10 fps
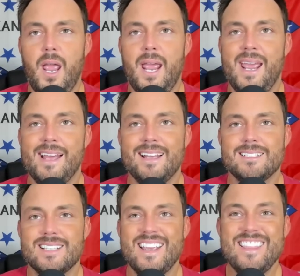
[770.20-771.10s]
And
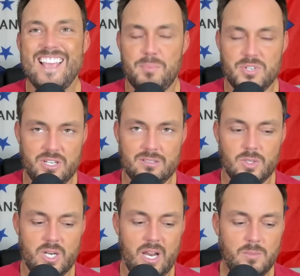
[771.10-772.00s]
in that
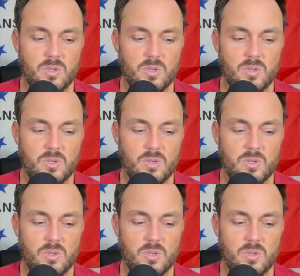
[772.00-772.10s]
particular game,